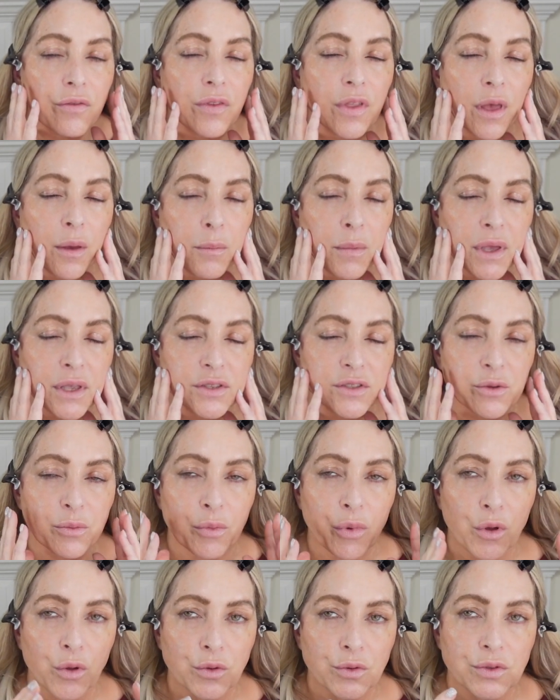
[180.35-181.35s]
them as
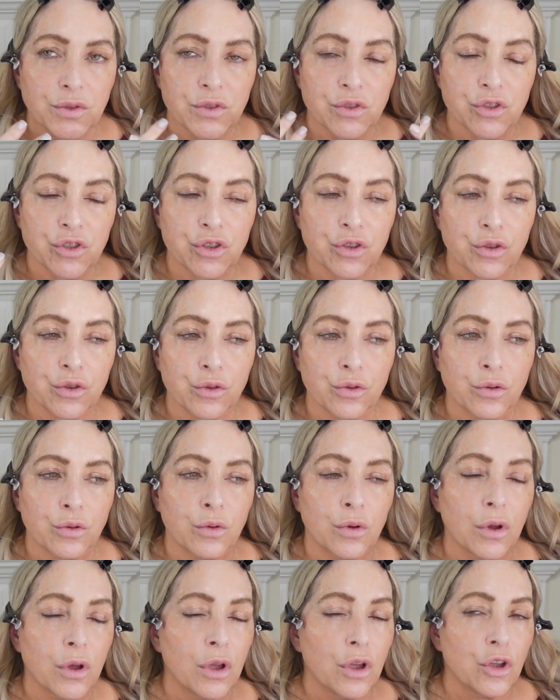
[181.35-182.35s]
opposed
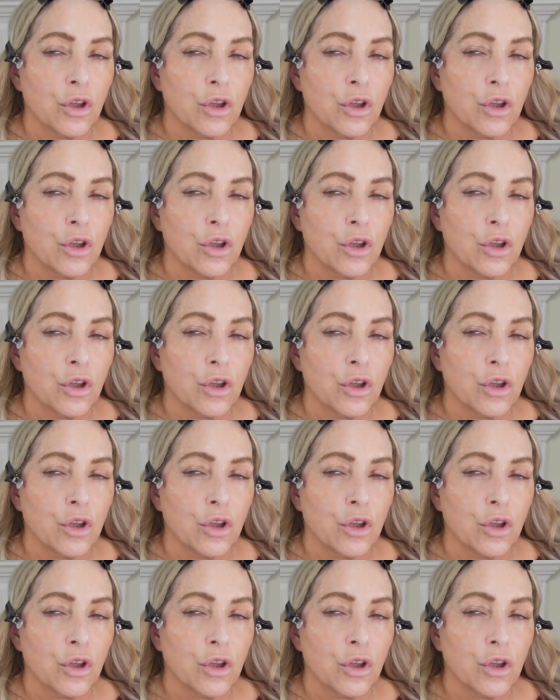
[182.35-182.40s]
to